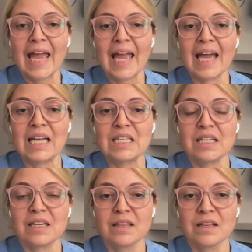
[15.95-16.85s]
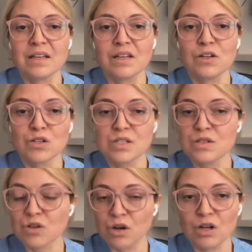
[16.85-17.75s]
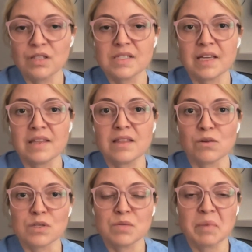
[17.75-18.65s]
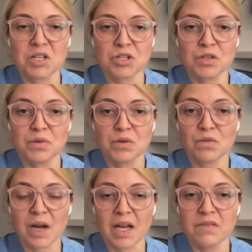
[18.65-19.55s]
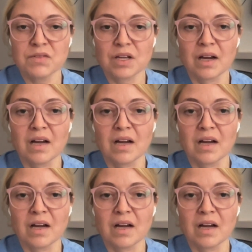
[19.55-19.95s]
and the nurses called saying that there was a patient who had arrived.